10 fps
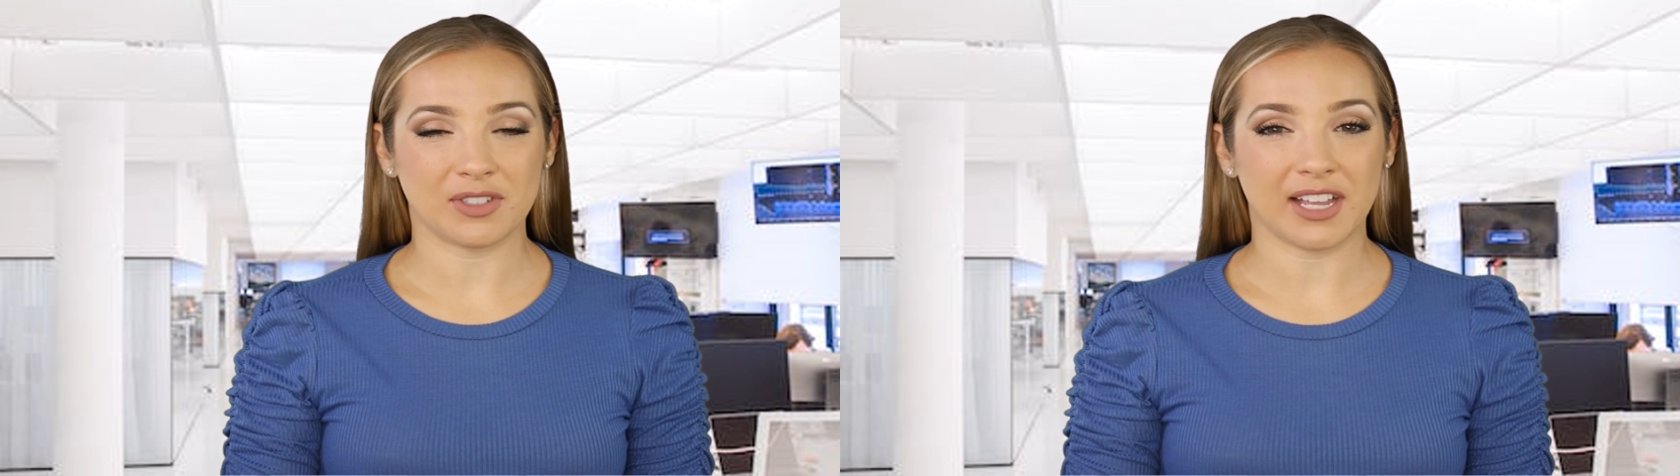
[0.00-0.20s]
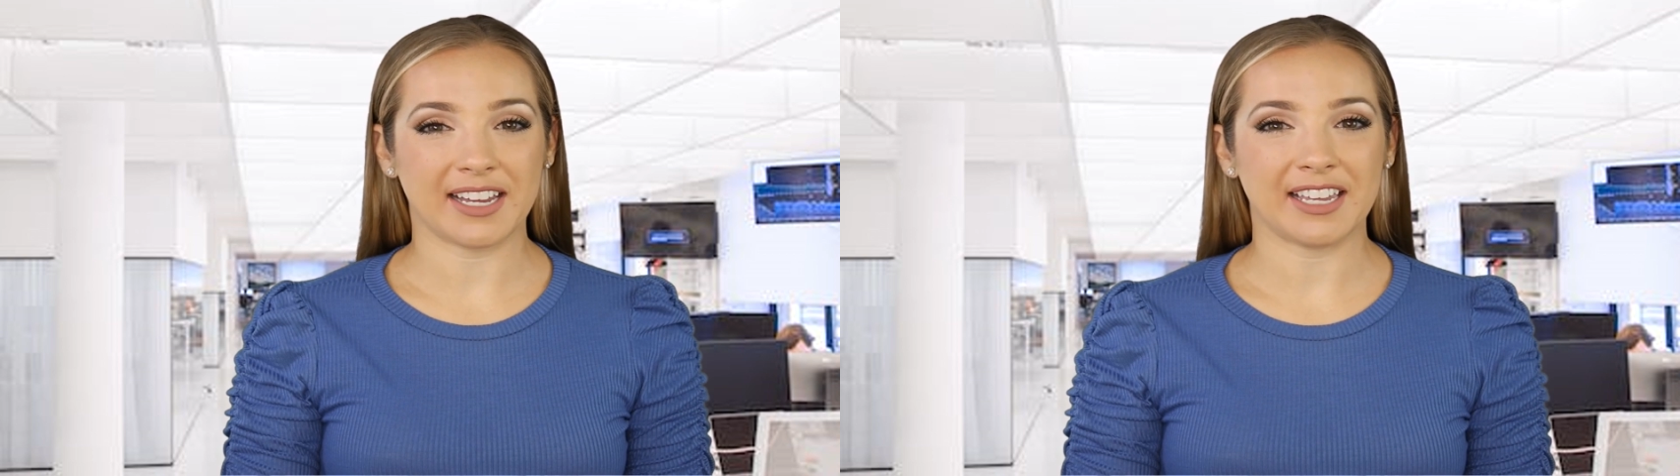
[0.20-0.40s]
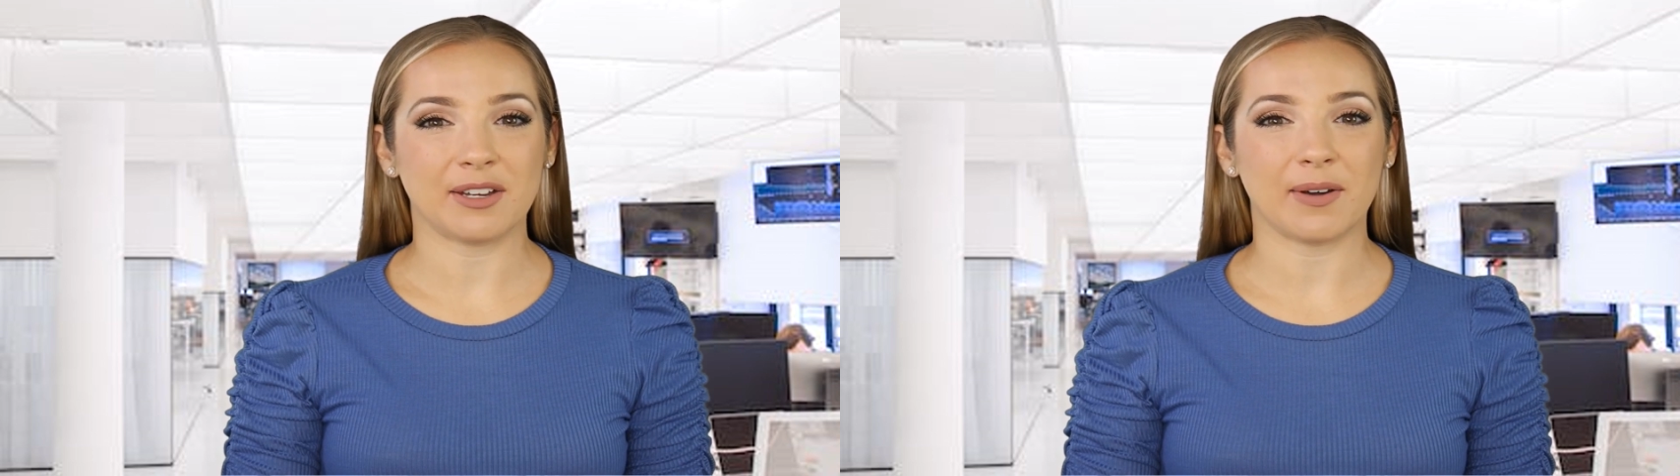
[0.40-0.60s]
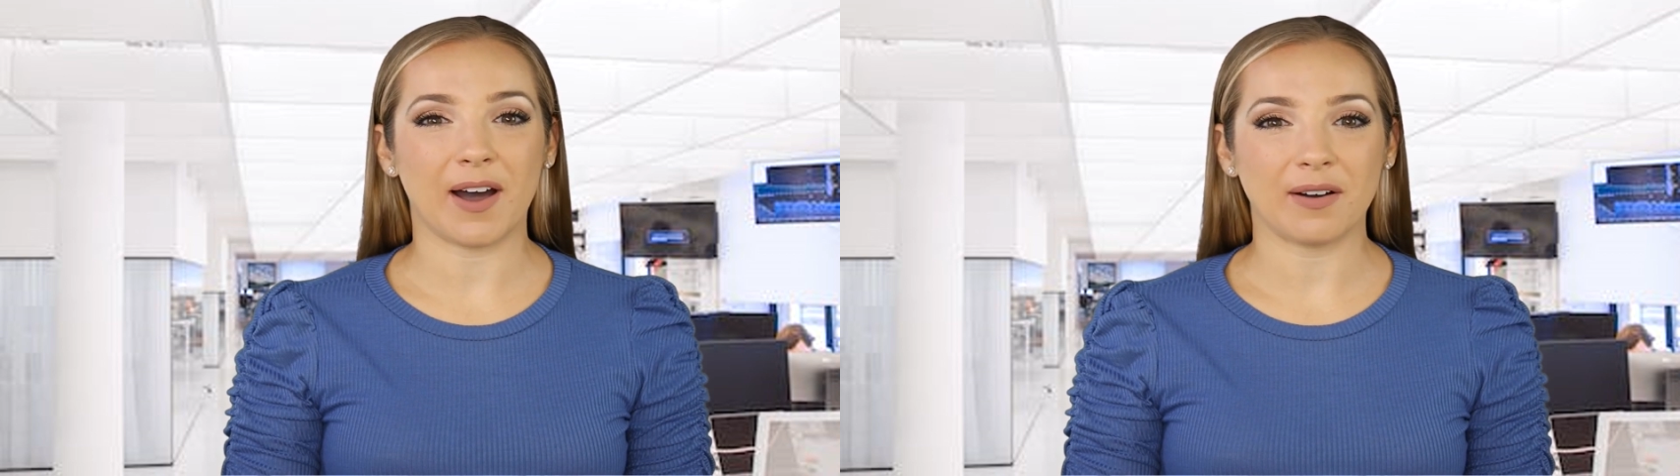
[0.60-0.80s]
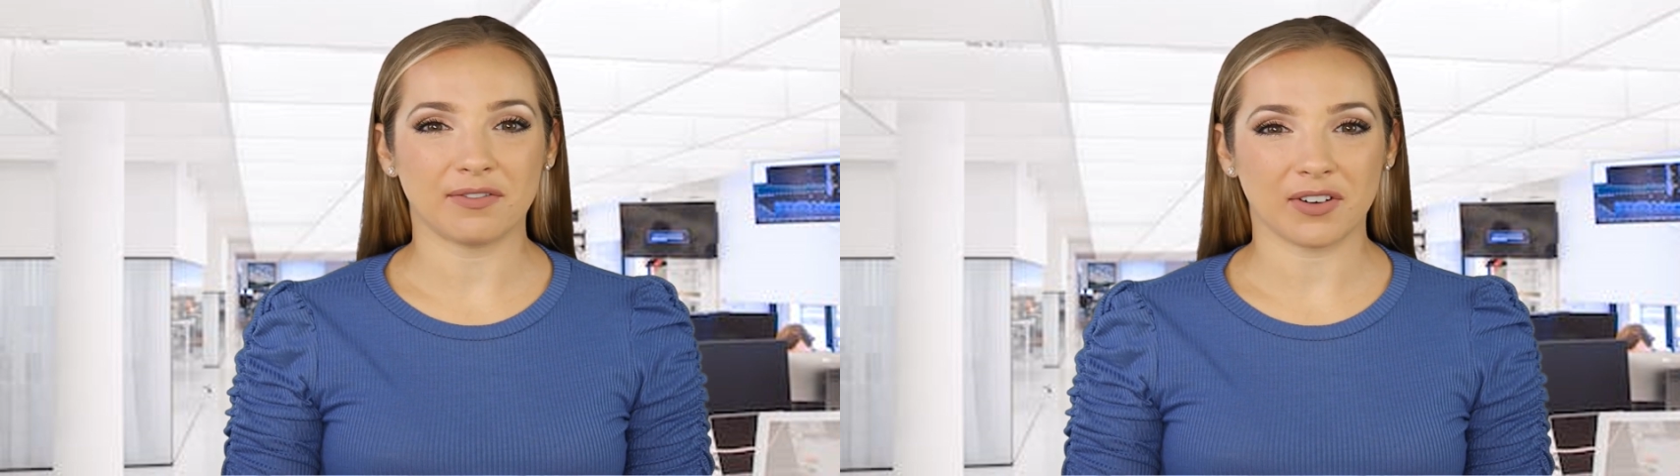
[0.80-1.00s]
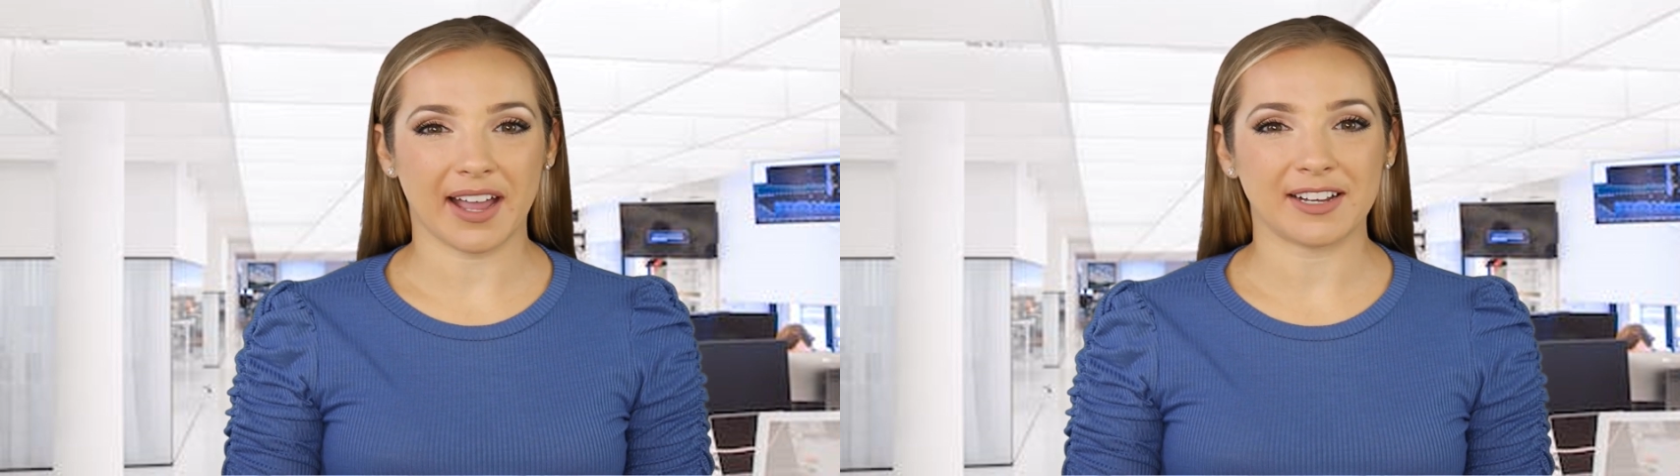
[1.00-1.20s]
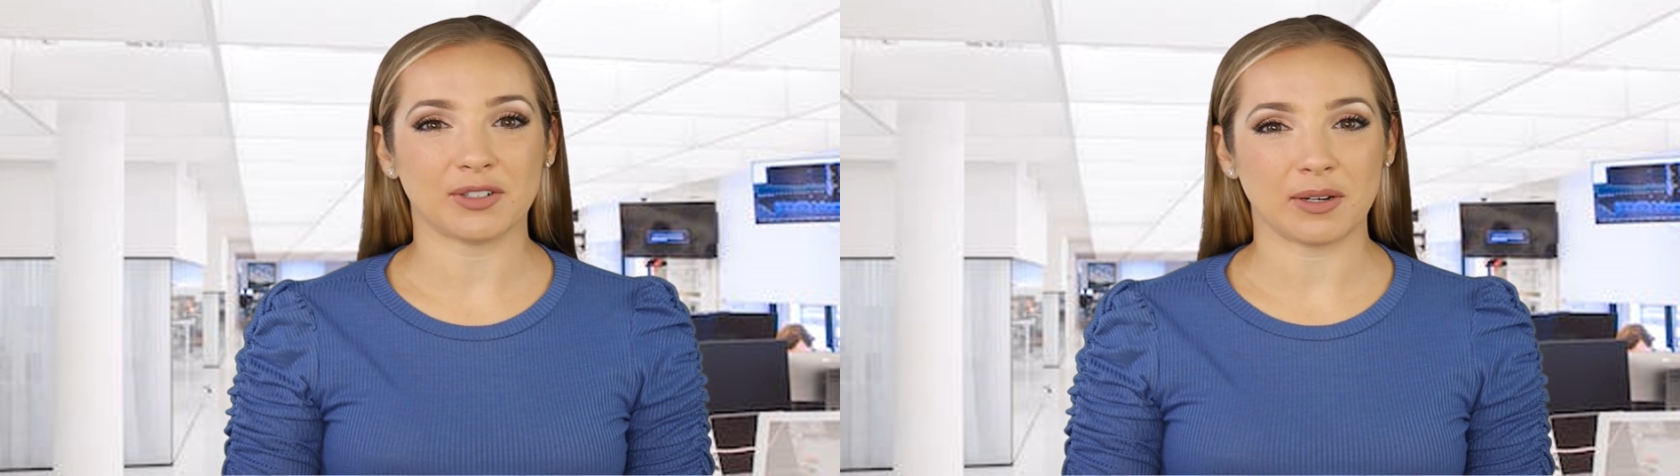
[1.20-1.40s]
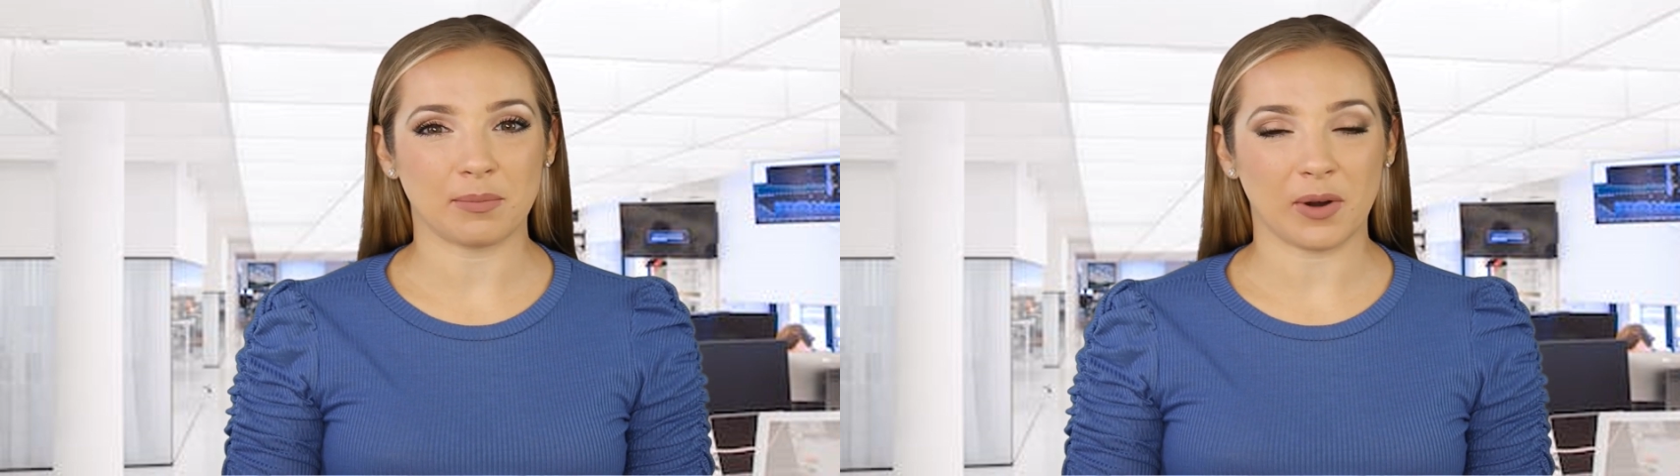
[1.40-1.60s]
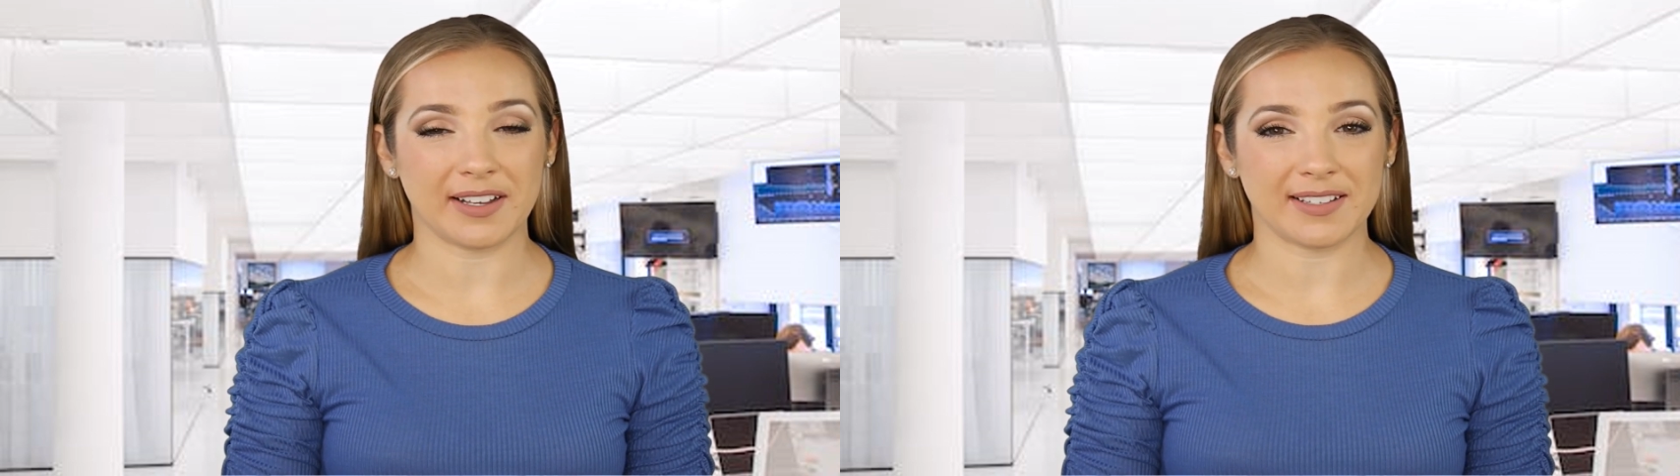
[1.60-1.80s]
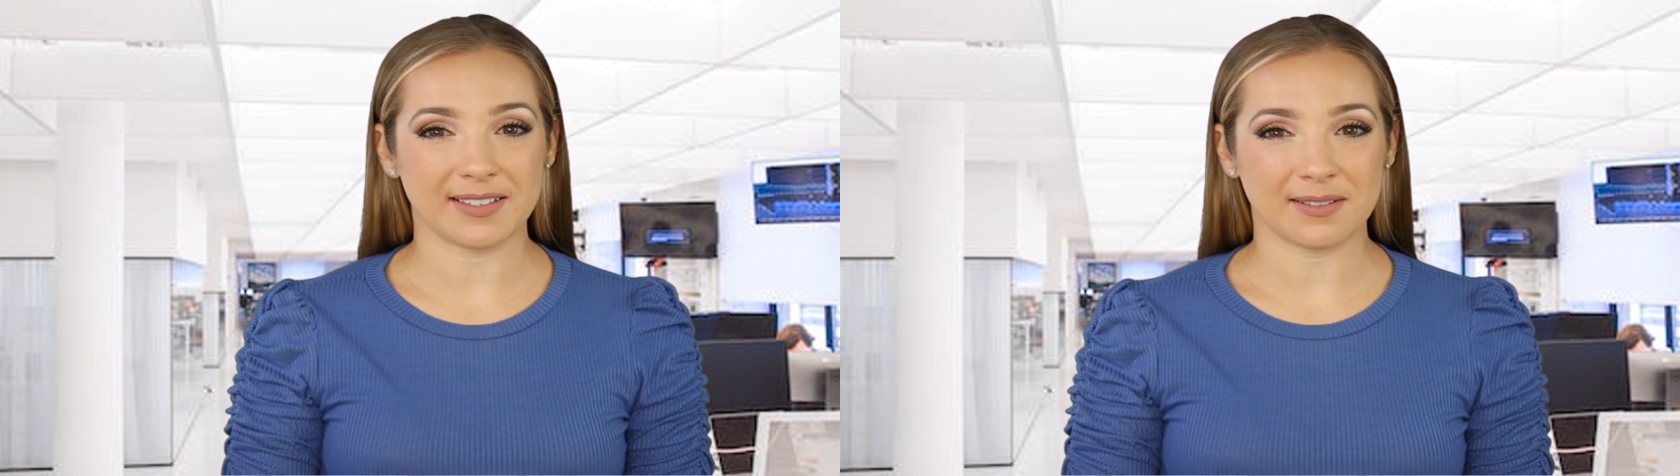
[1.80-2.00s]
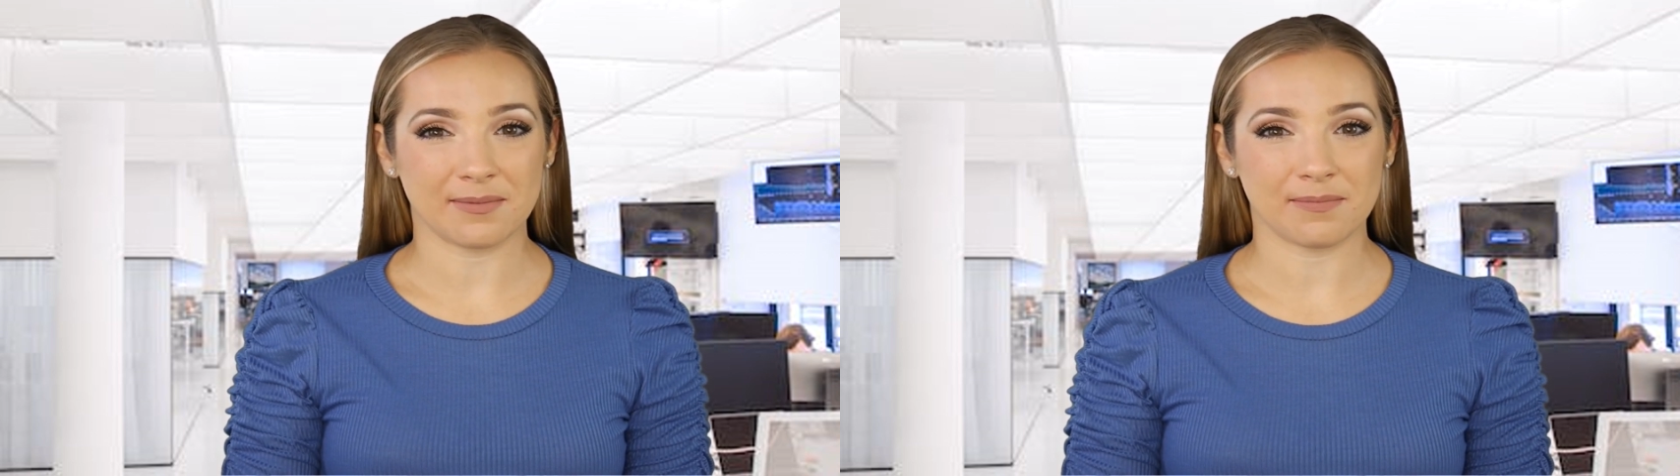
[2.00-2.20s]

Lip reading: Checking your home for entry points.